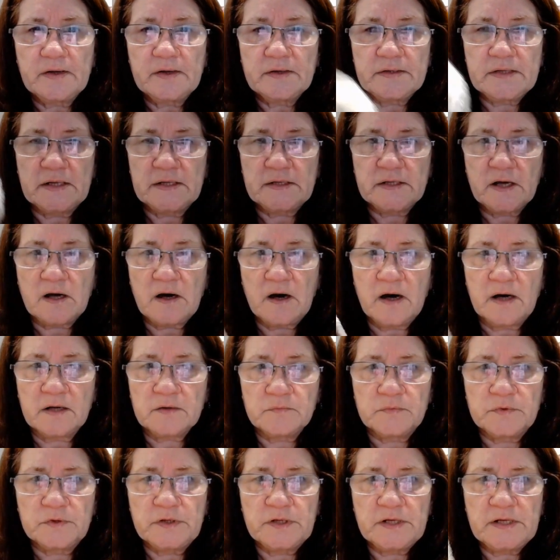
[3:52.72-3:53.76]
than the
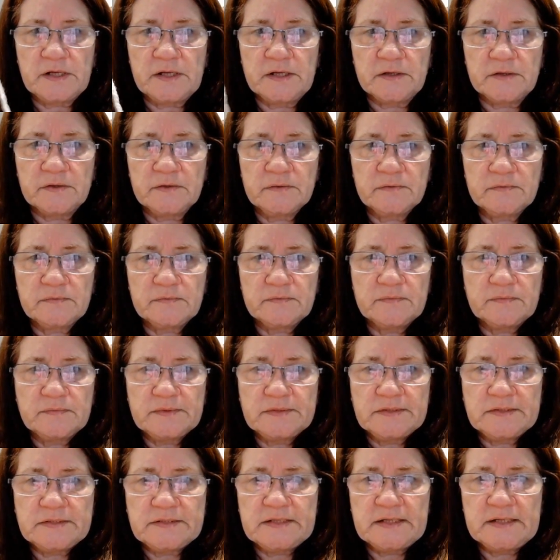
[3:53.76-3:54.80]
cottonwood here.
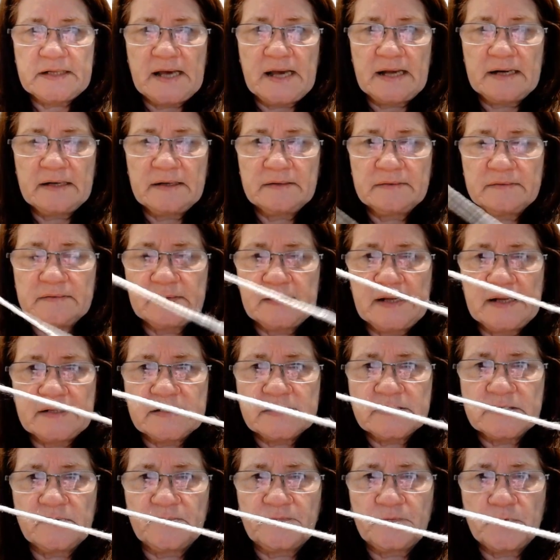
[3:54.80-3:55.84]
See that? That's
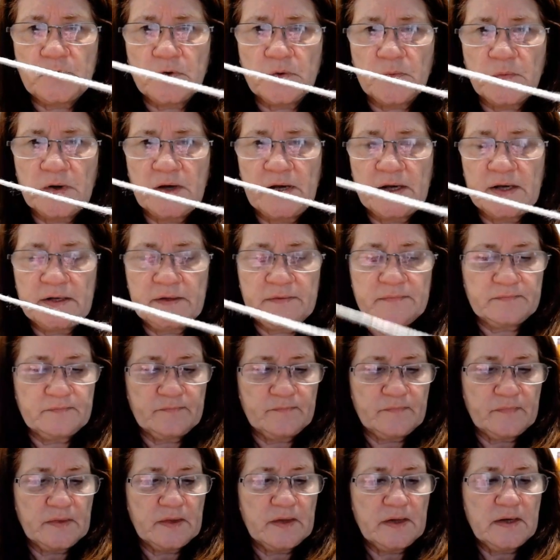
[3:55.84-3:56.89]
the 4-way.
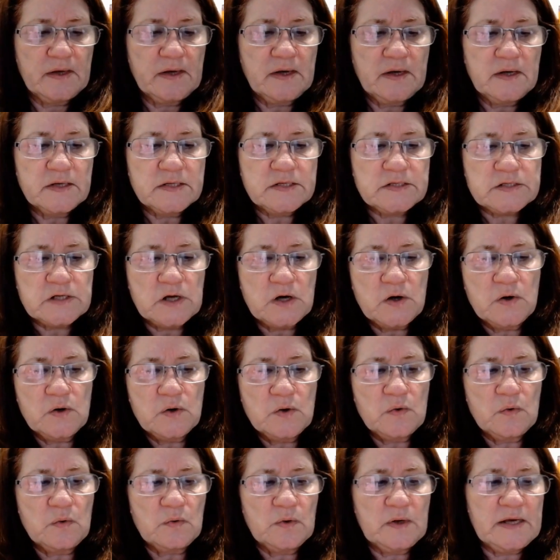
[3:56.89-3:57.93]

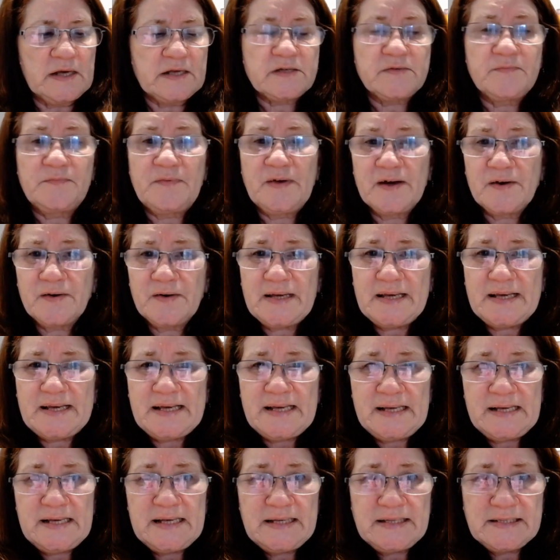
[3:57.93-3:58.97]
So it's very
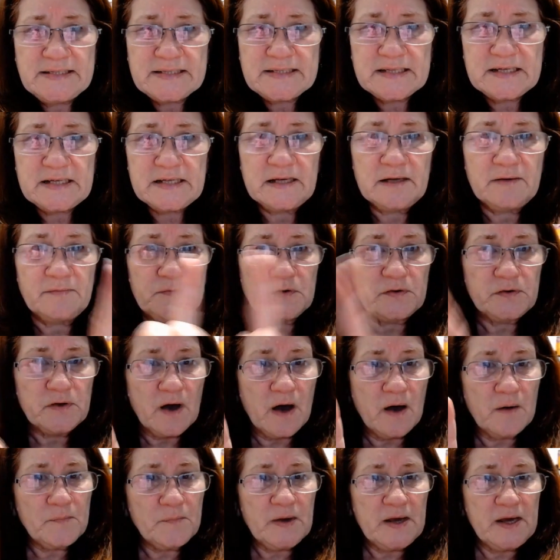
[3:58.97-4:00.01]
easy, if you're
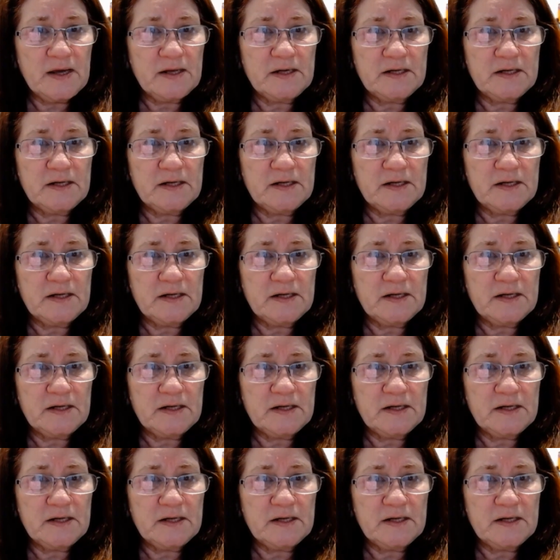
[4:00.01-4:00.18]
not paying